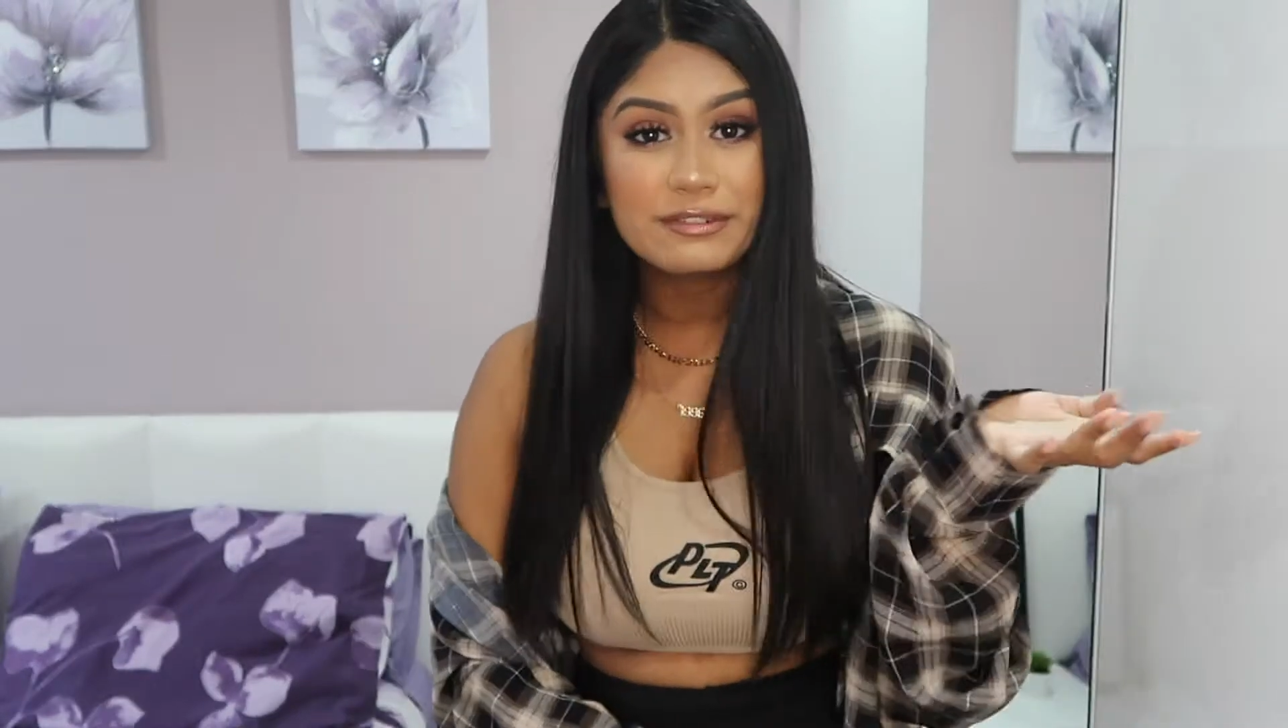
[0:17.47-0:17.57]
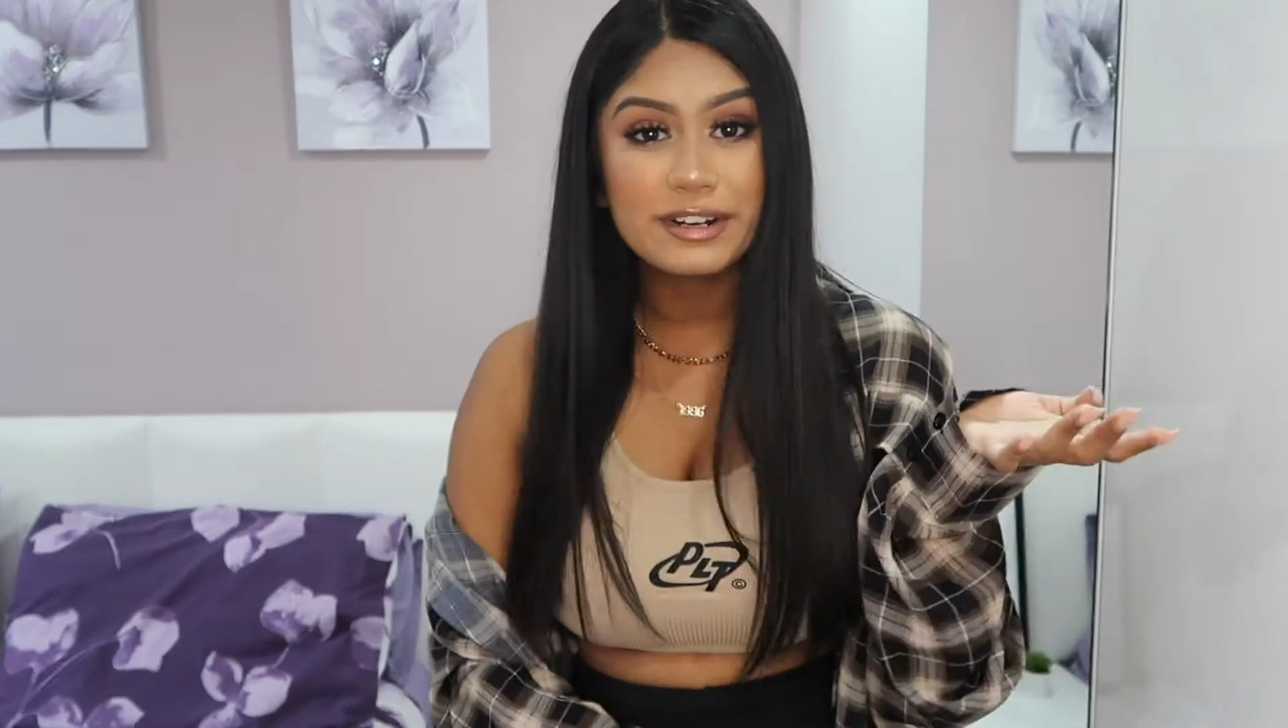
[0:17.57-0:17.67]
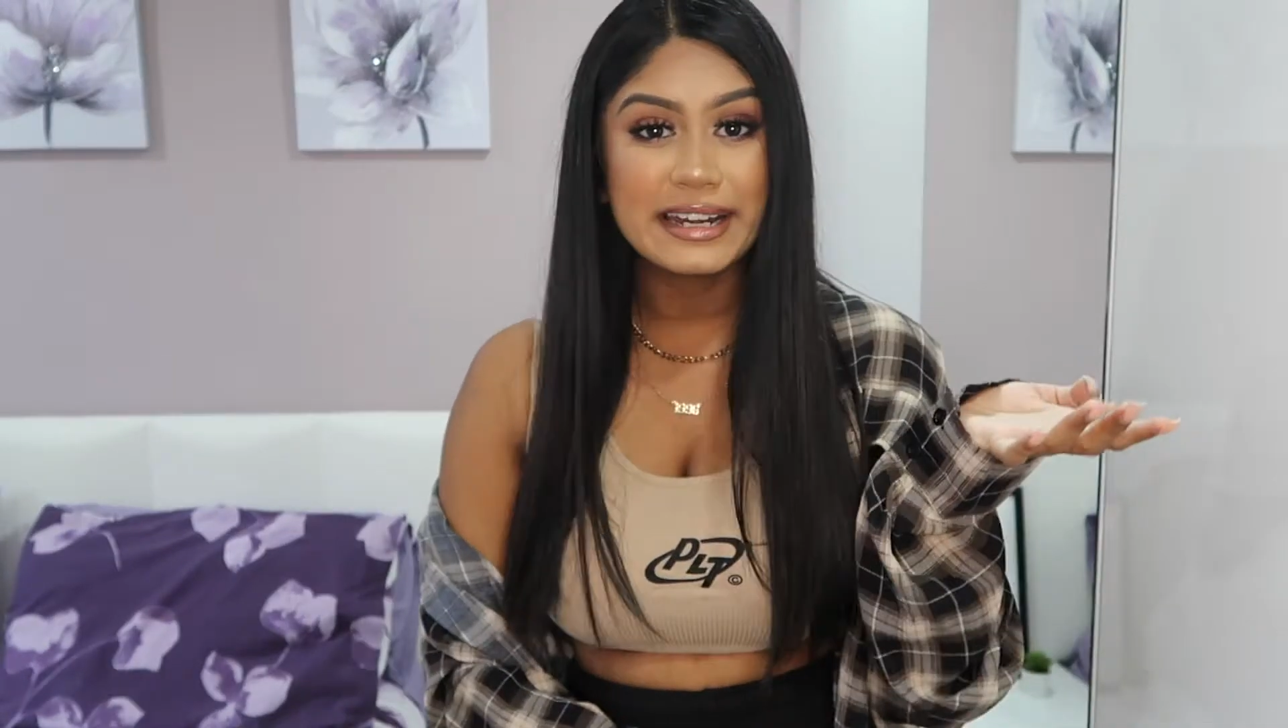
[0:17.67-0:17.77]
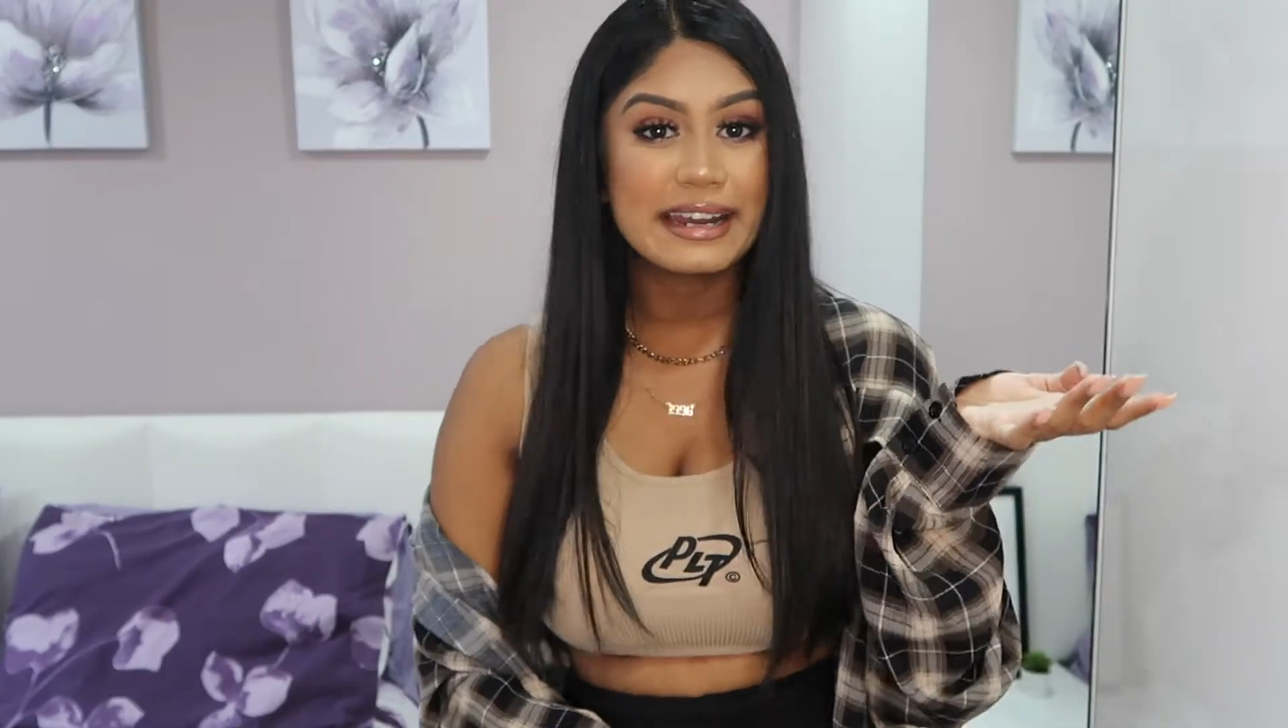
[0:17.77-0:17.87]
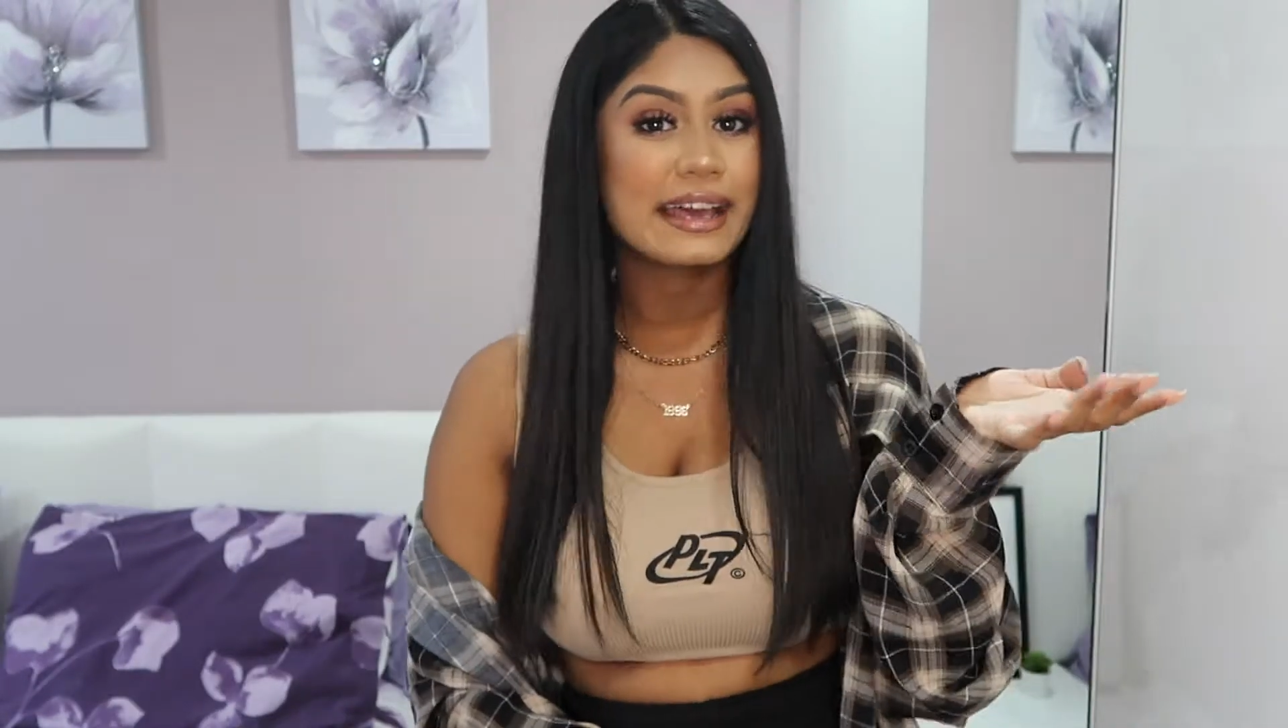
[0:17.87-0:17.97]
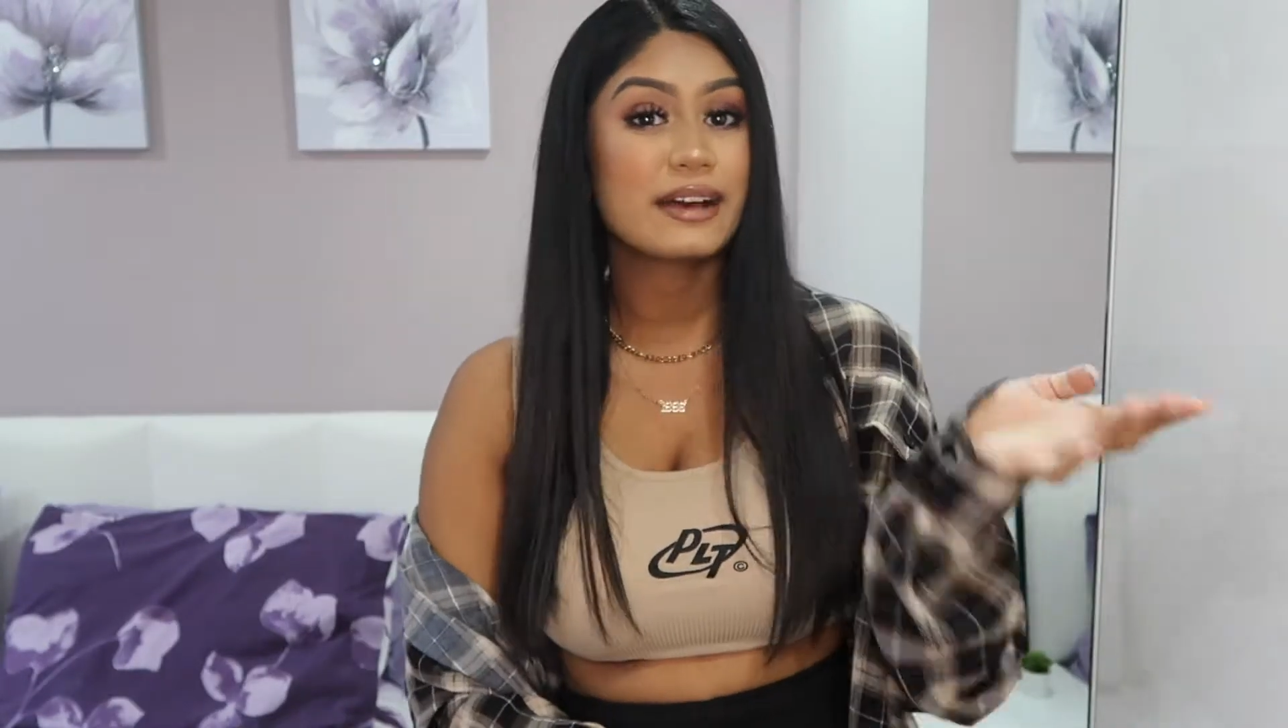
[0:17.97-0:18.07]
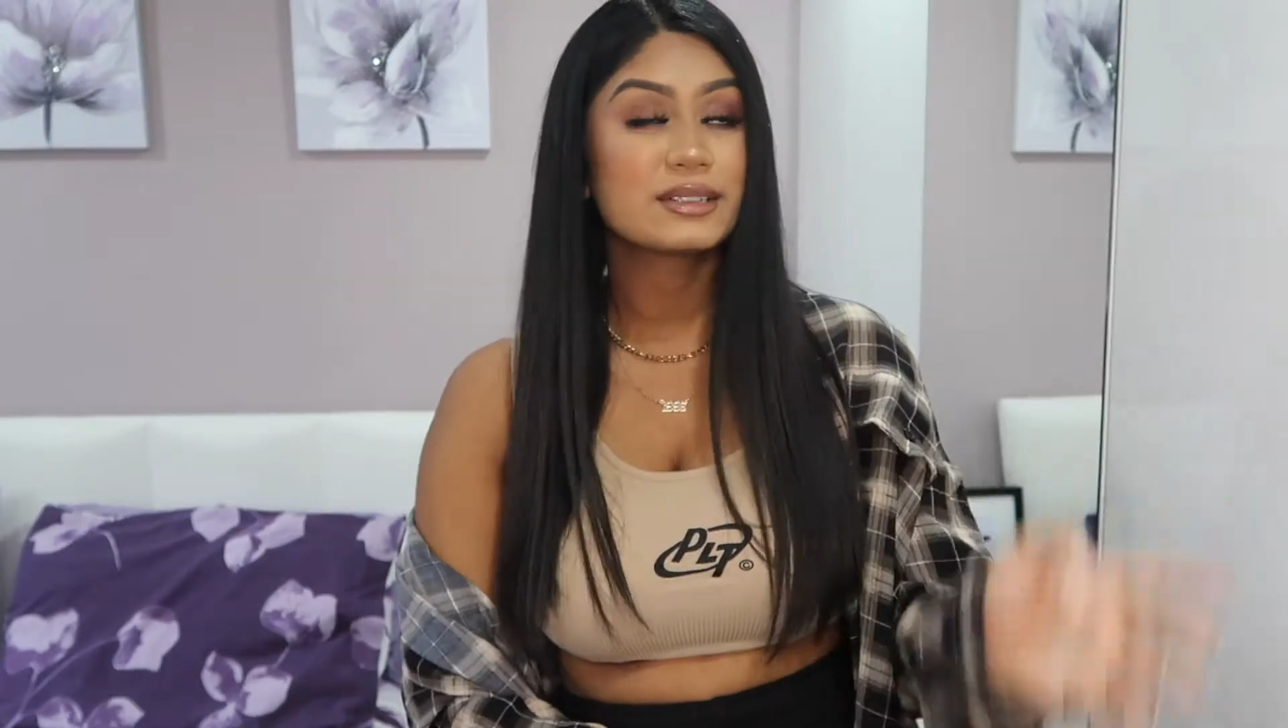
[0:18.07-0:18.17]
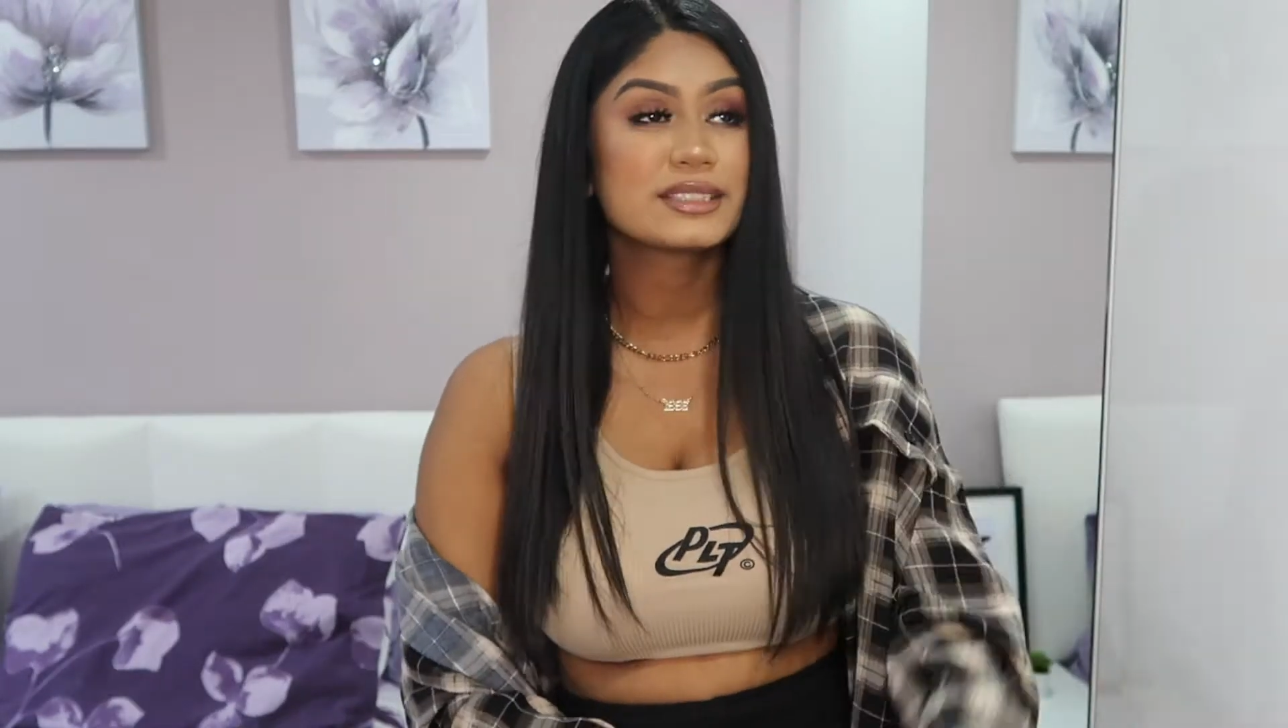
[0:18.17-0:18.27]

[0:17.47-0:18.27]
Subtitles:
right now?